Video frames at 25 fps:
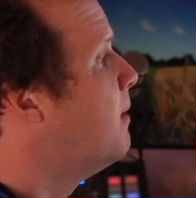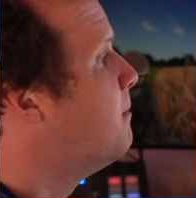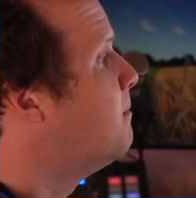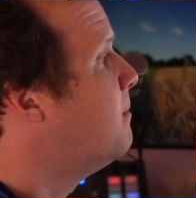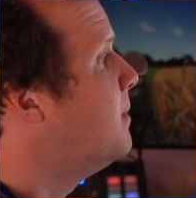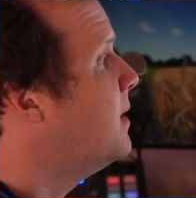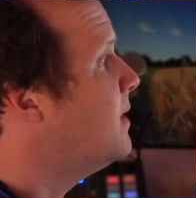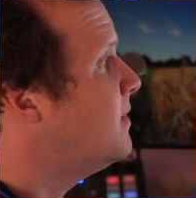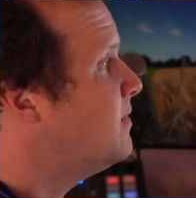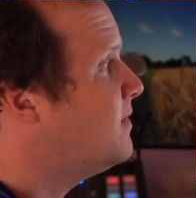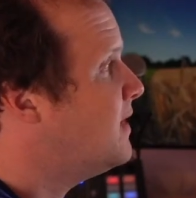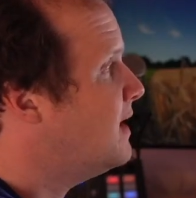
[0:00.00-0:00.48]

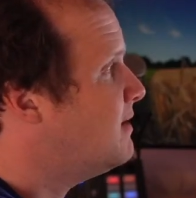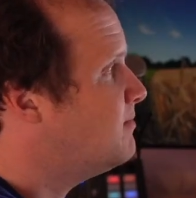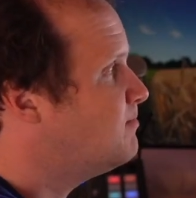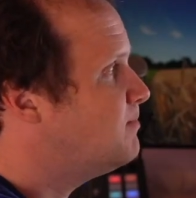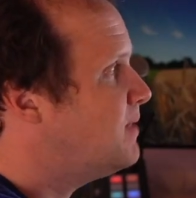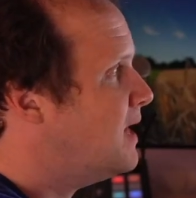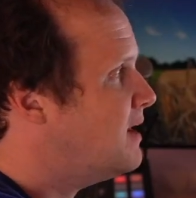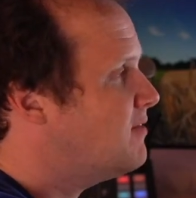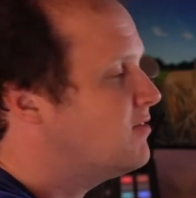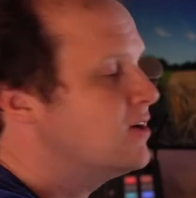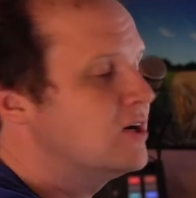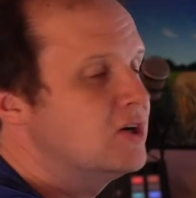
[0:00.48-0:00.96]
but they're,
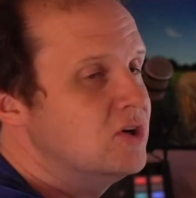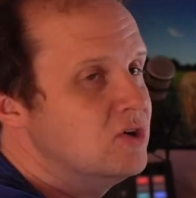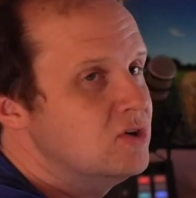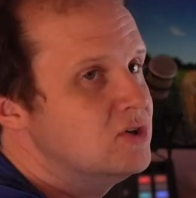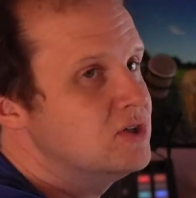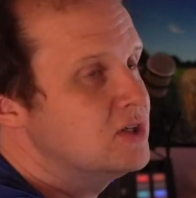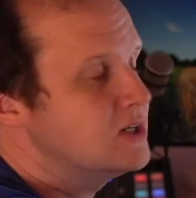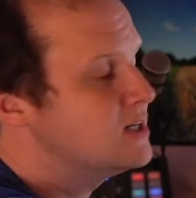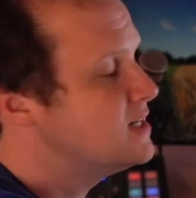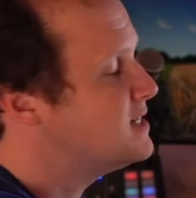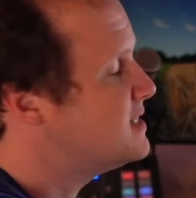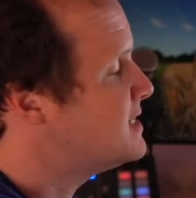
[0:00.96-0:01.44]
they're a
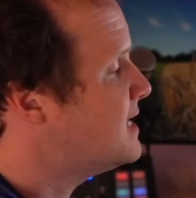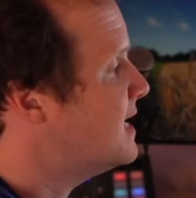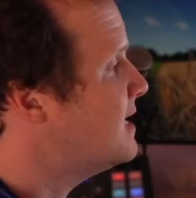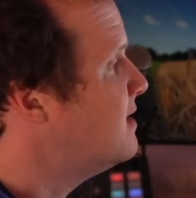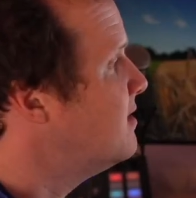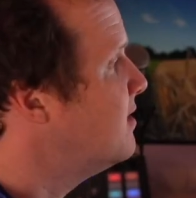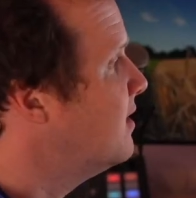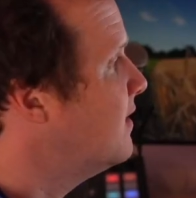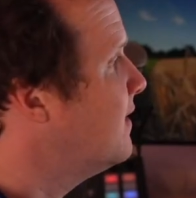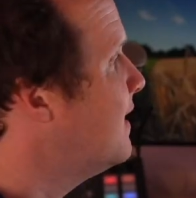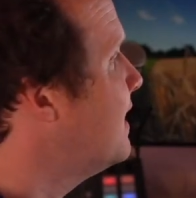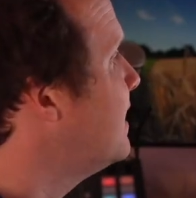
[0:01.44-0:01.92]
good
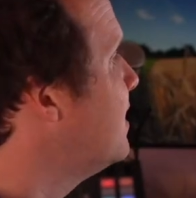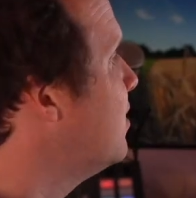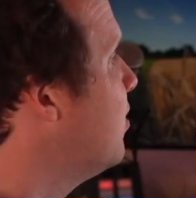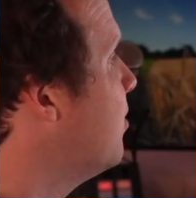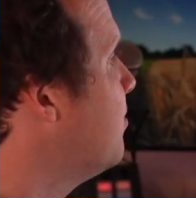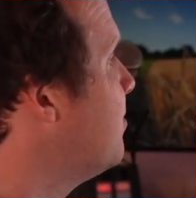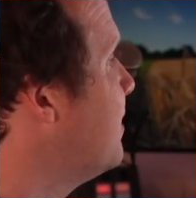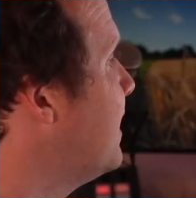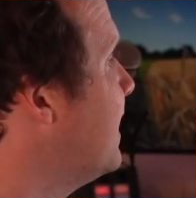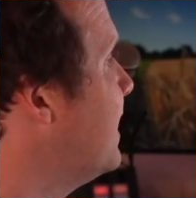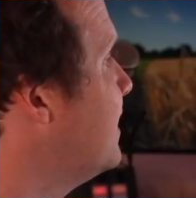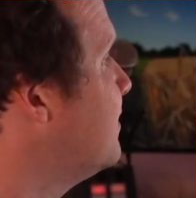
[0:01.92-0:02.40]
contender. They're
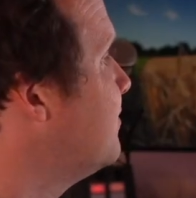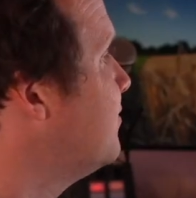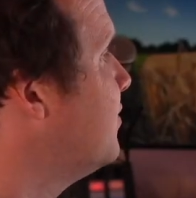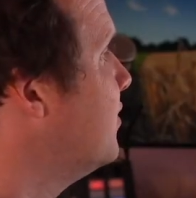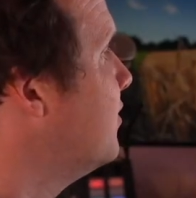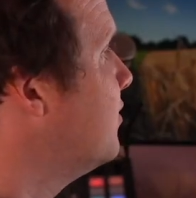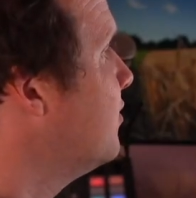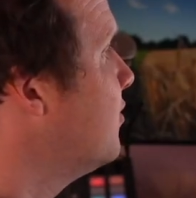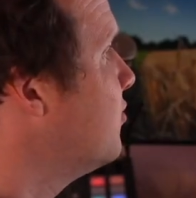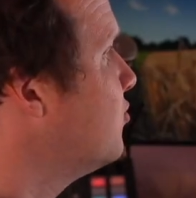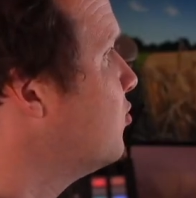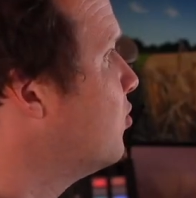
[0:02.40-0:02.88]
not bad
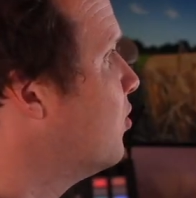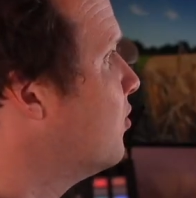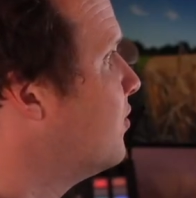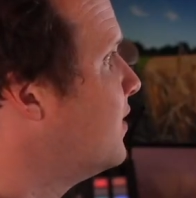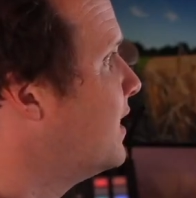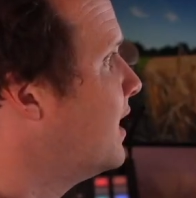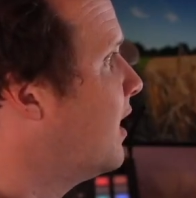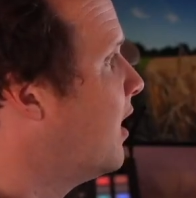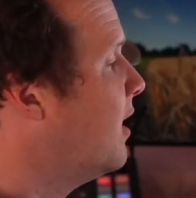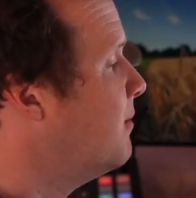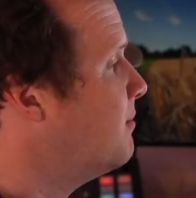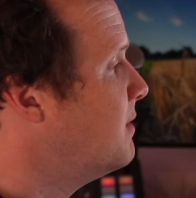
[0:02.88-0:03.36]
for the sort of
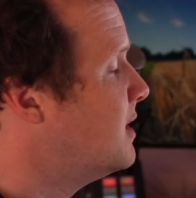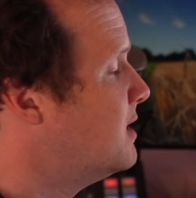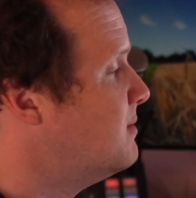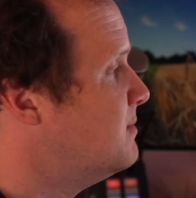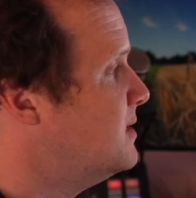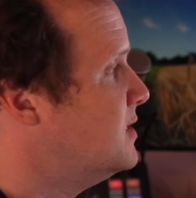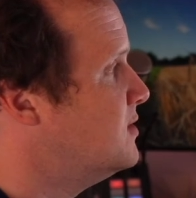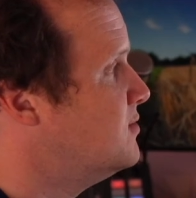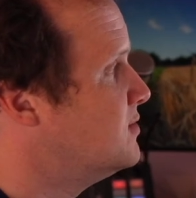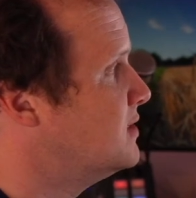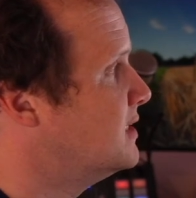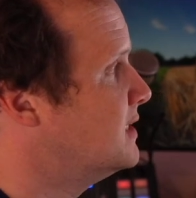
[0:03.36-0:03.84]
thing I'm going to
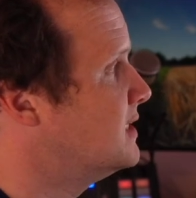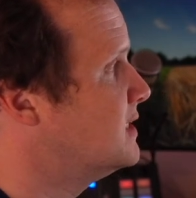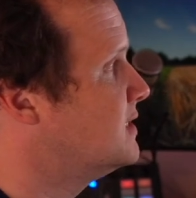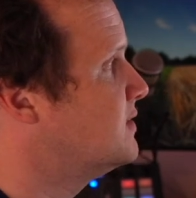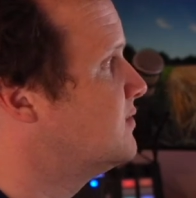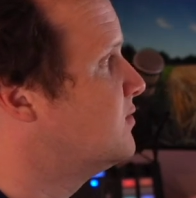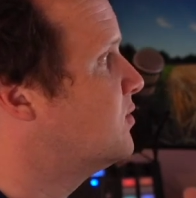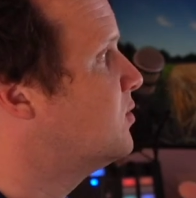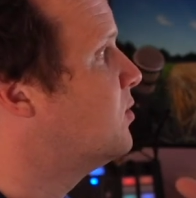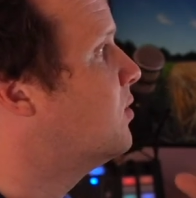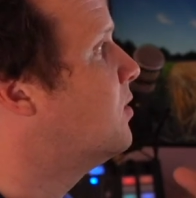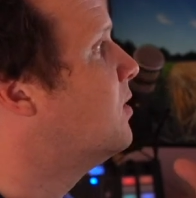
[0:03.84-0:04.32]
be using this
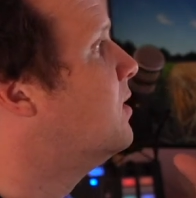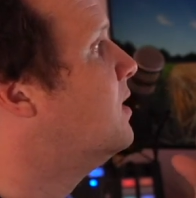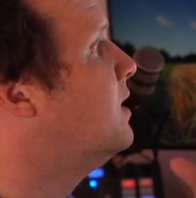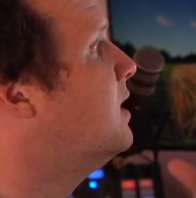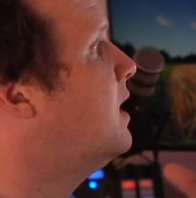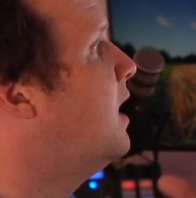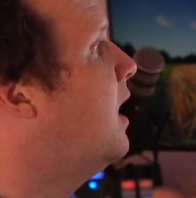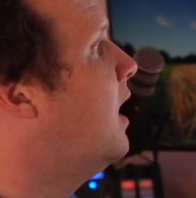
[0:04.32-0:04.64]
for.